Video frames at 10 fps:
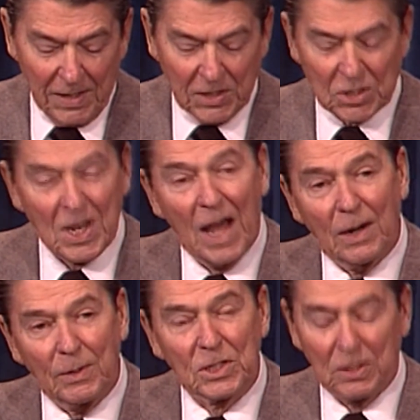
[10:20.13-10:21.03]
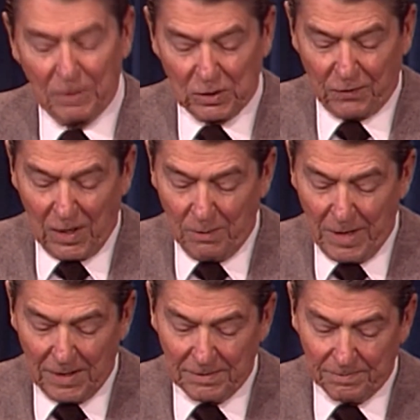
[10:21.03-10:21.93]
his tolerance of his fellow
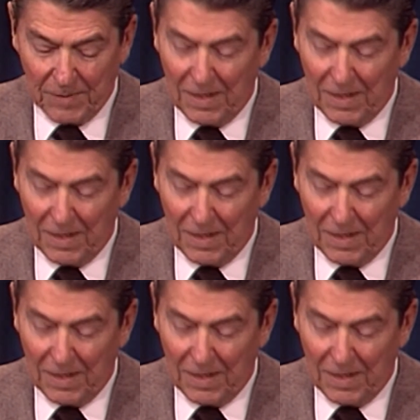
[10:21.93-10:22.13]
men,